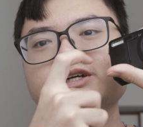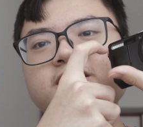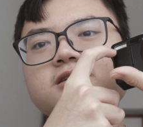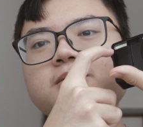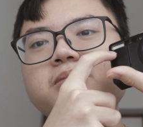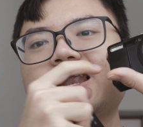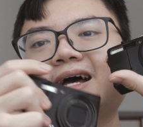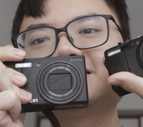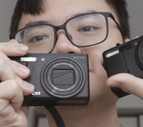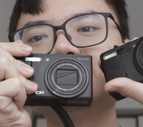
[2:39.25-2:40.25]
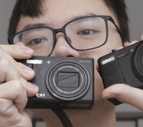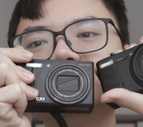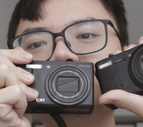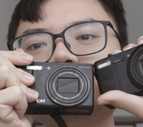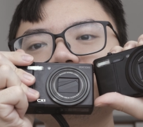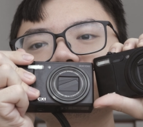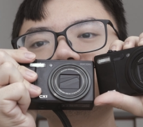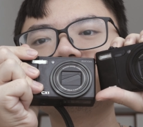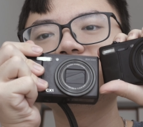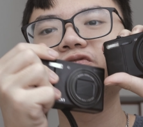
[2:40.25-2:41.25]
Like the plastic here
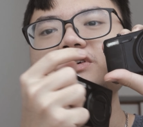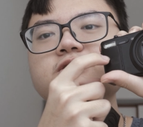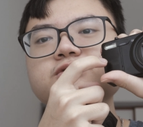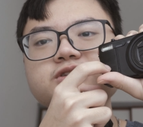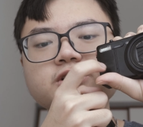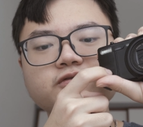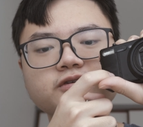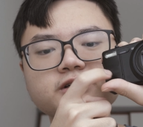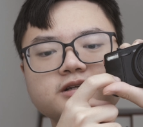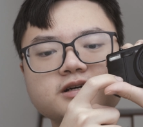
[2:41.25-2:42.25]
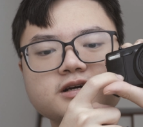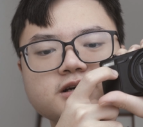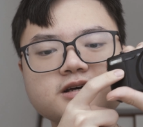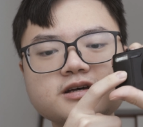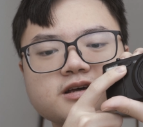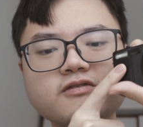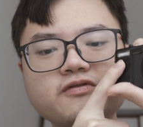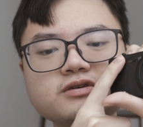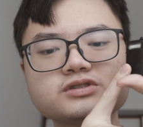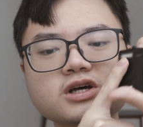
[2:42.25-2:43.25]
feels different, it
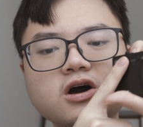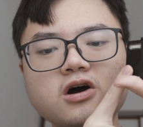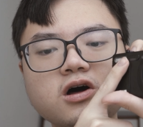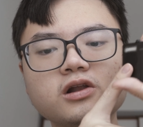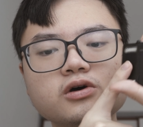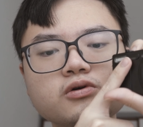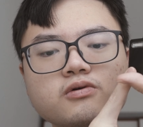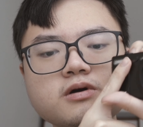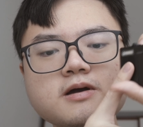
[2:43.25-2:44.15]
feels hollow,